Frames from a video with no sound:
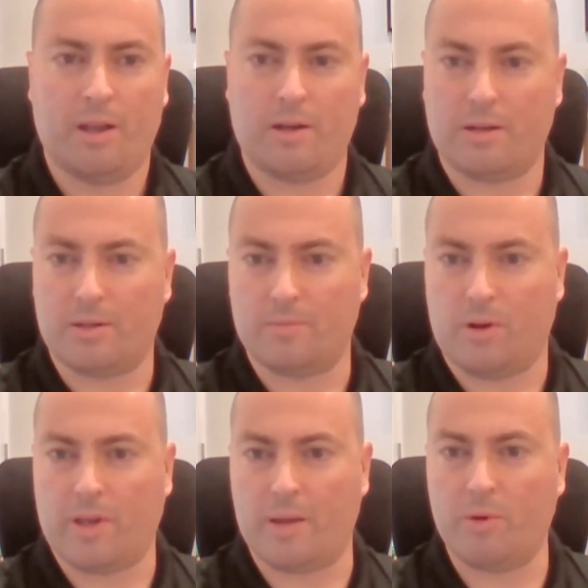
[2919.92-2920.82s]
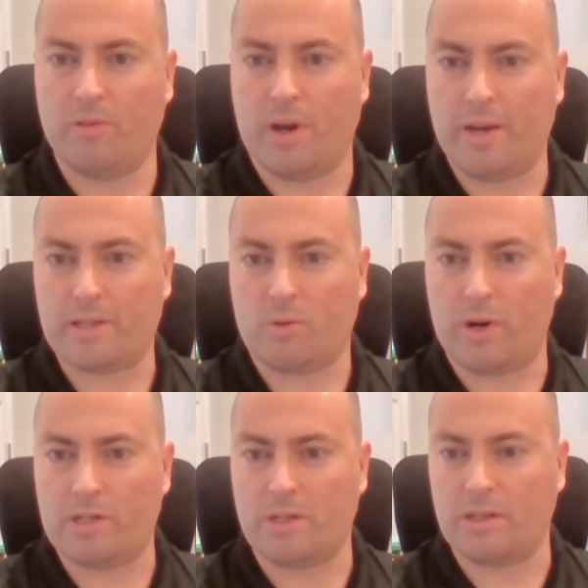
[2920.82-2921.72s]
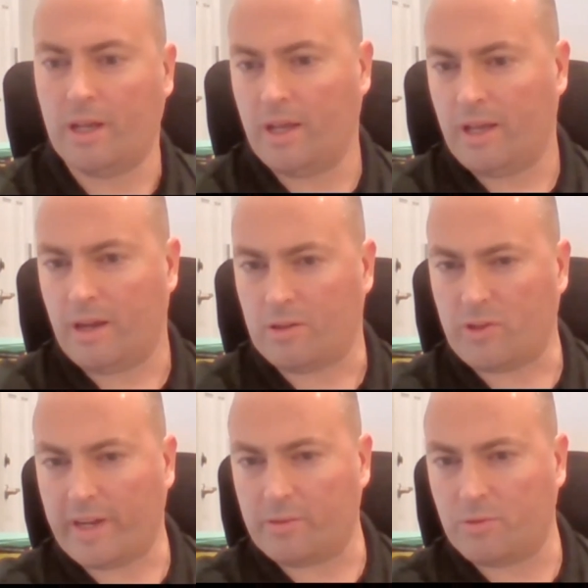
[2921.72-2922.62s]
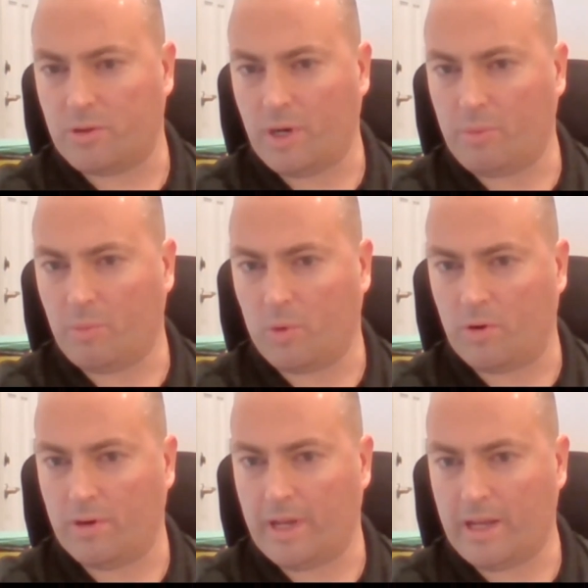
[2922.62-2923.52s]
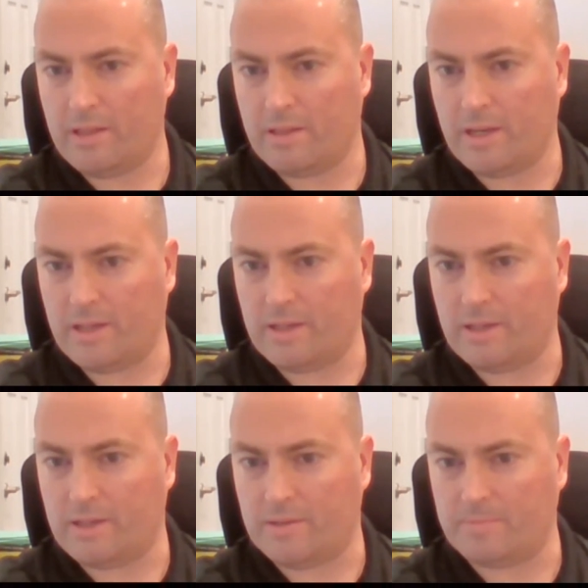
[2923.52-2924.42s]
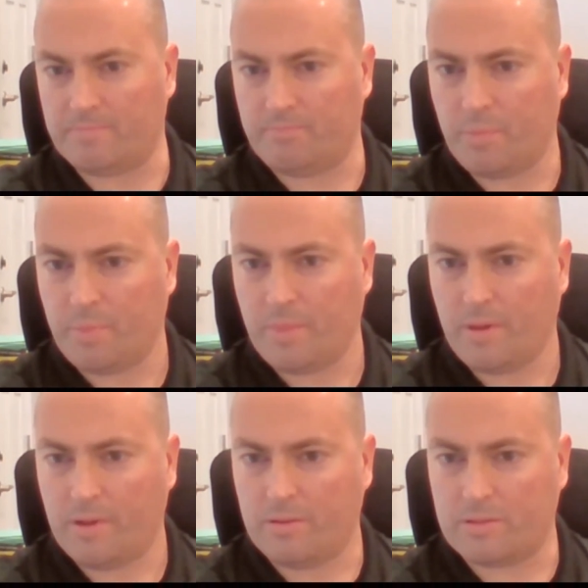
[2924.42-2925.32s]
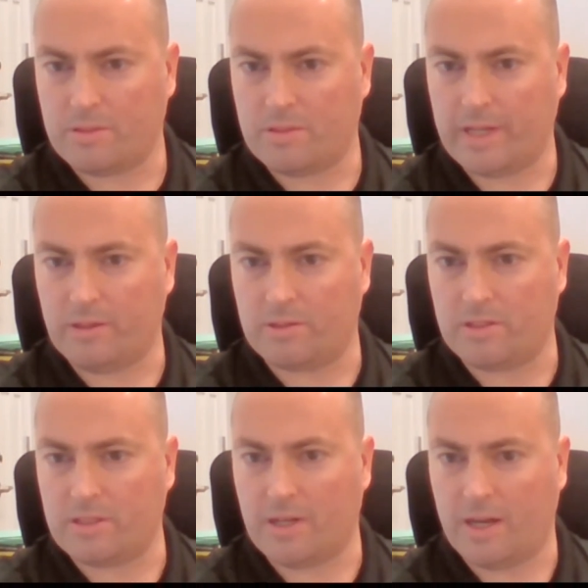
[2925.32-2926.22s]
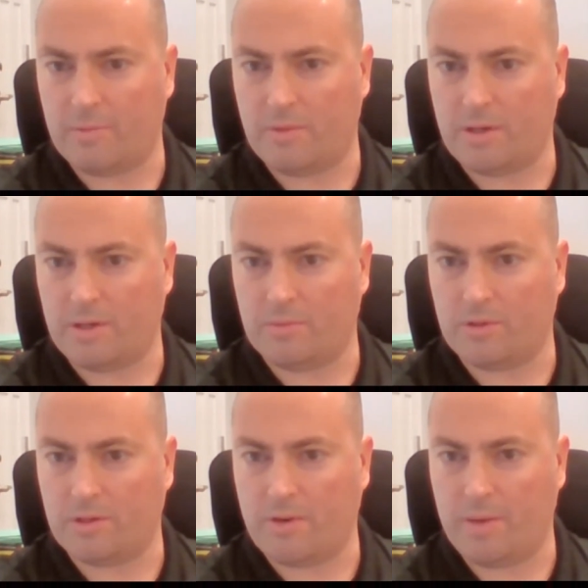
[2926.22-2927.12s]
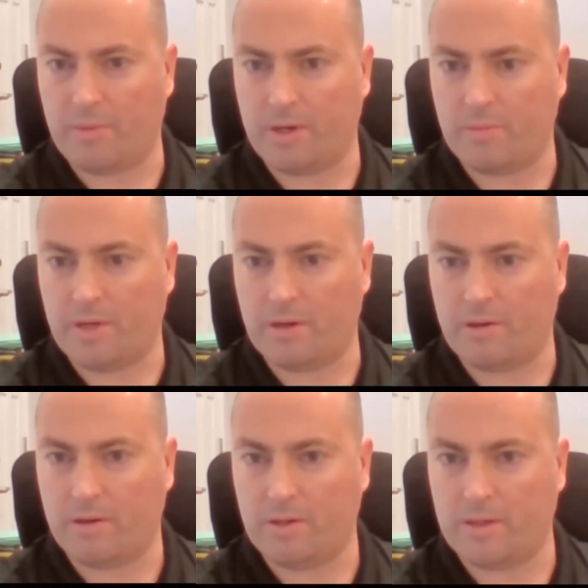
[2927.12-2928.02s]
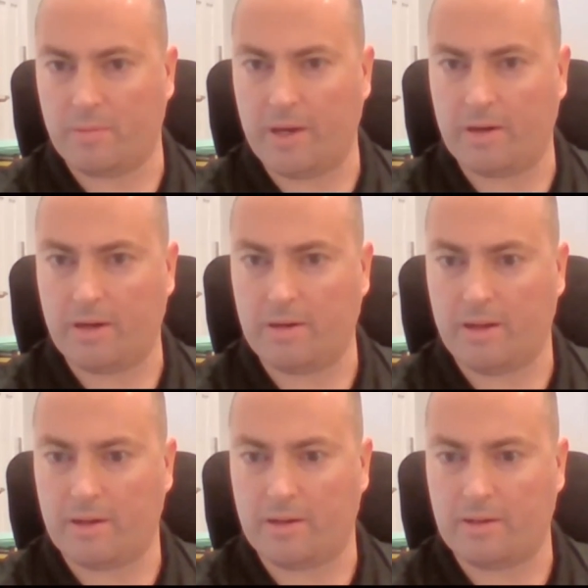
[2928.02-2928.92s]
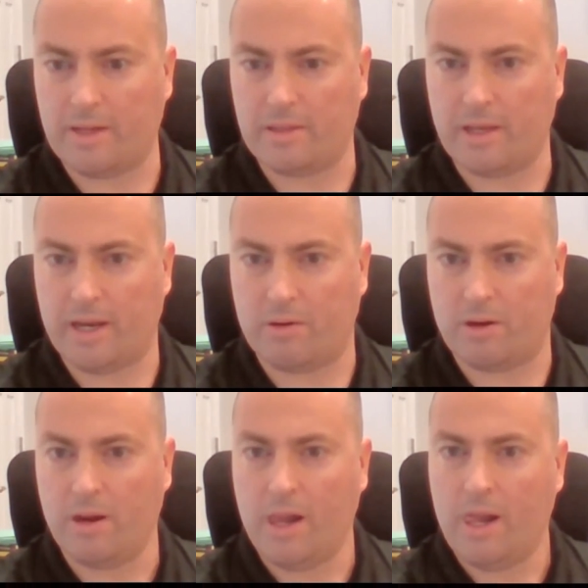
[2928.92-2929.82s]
Okay, moving on. Next question. I'll try and get through a couple more, and then we'll just take a look at the time. Look at wrapping it up here in about at the hour.